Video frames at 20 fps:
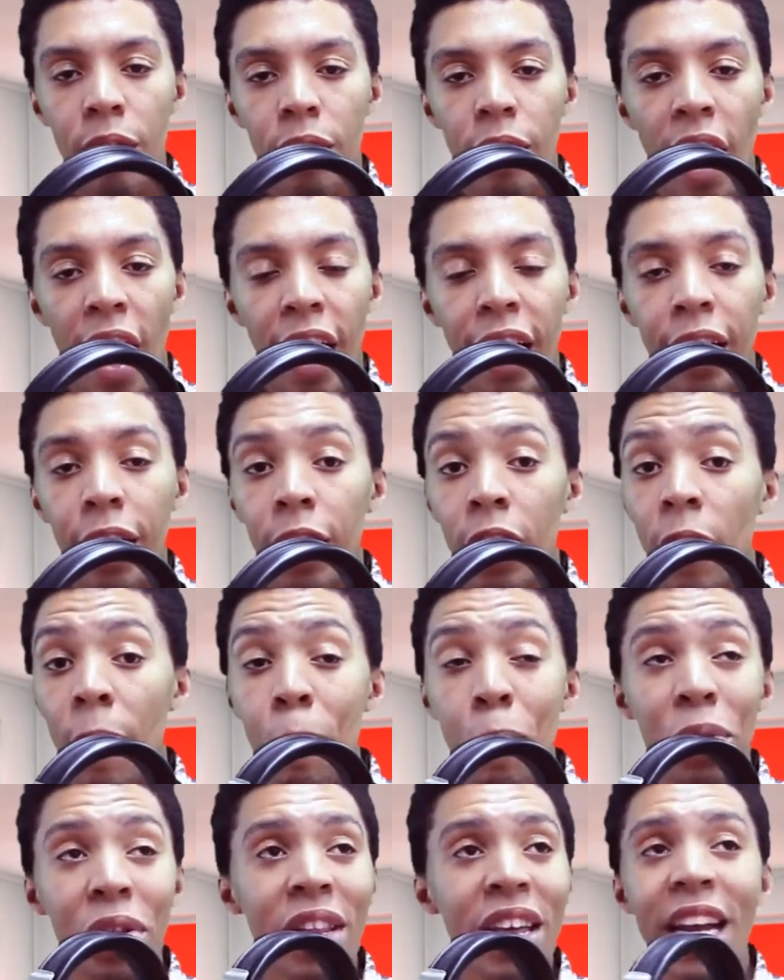like
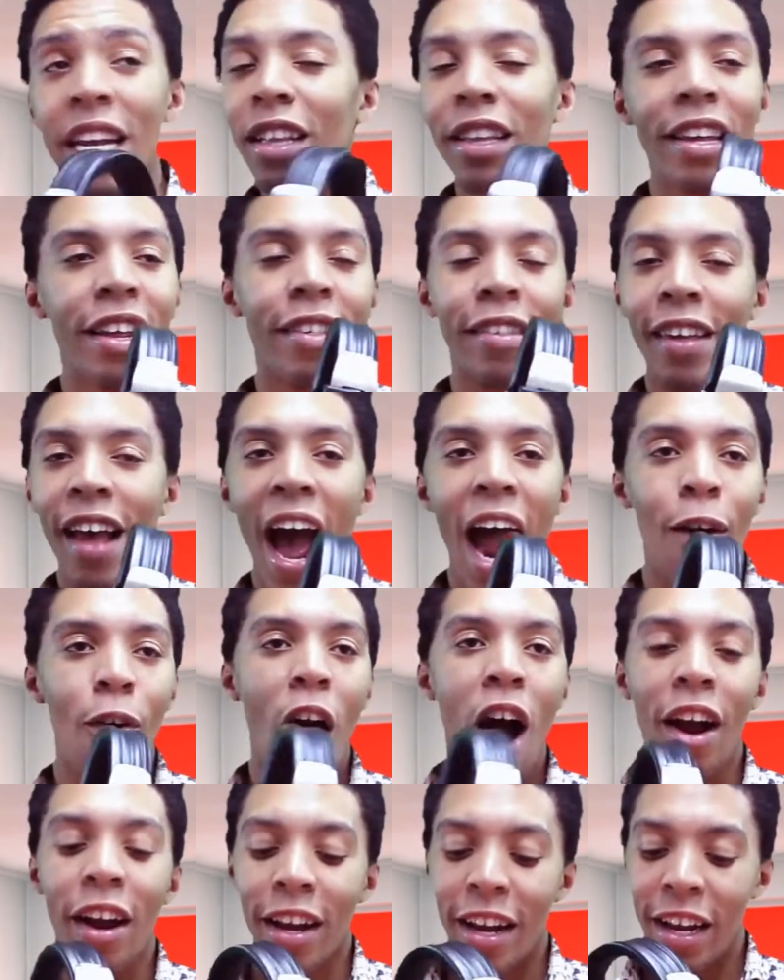completely
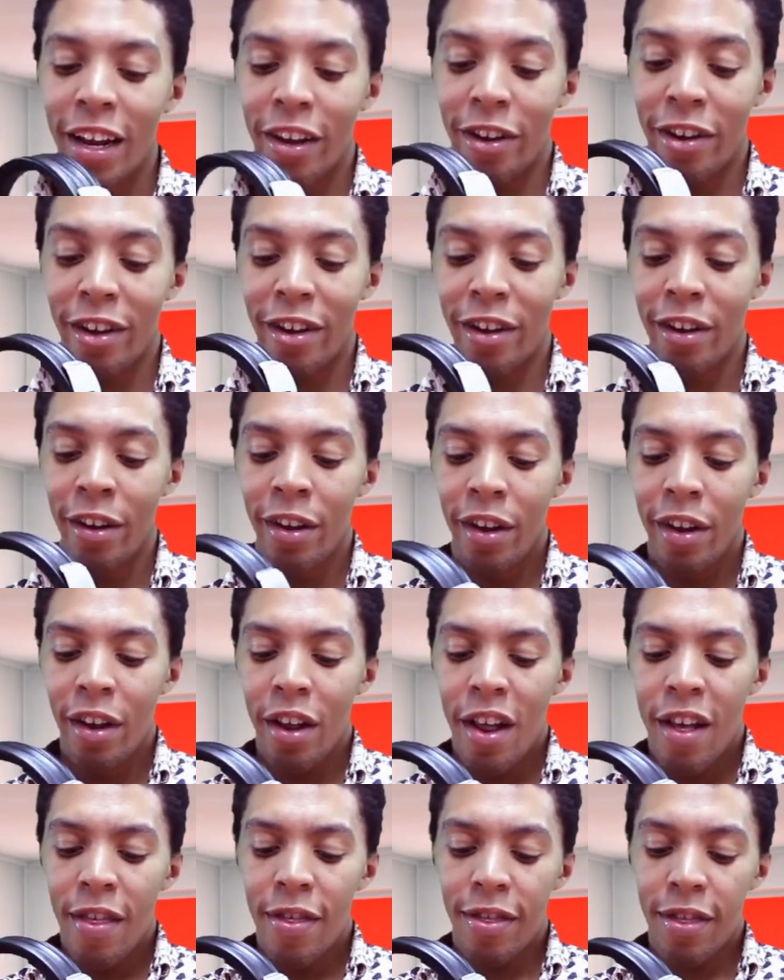skyrocketing good,
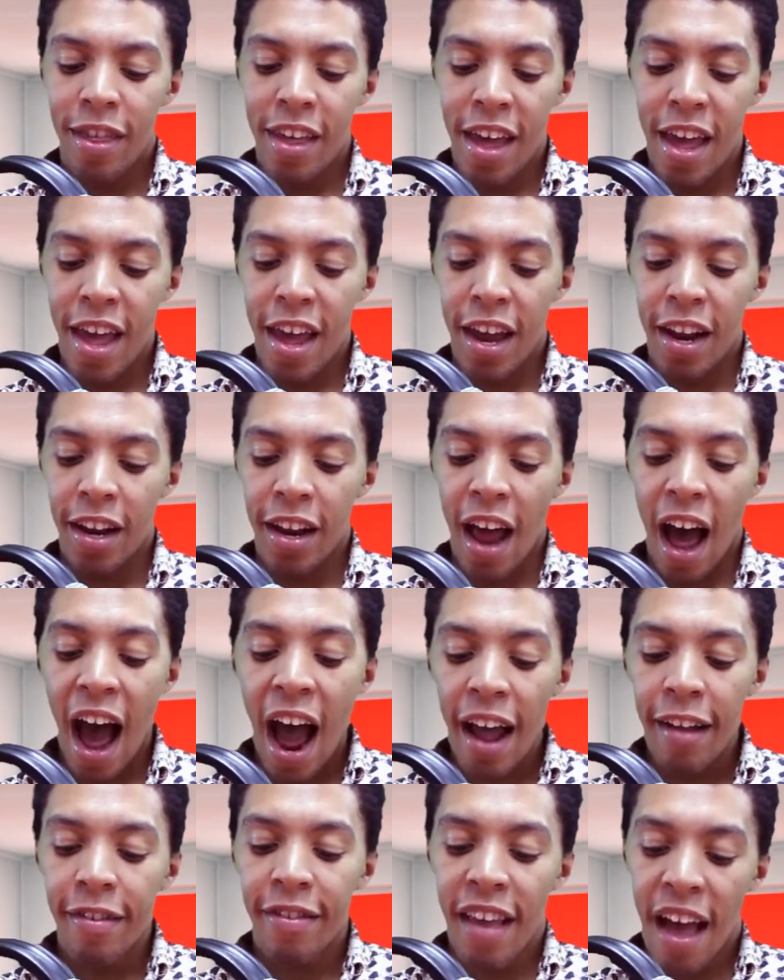then
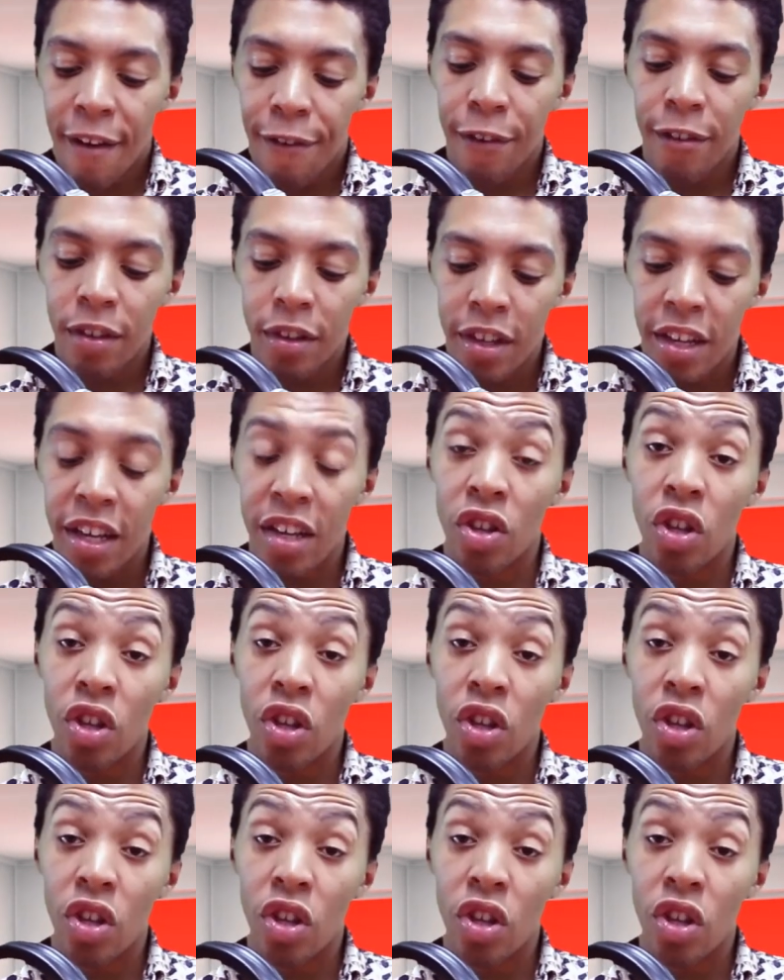I definitely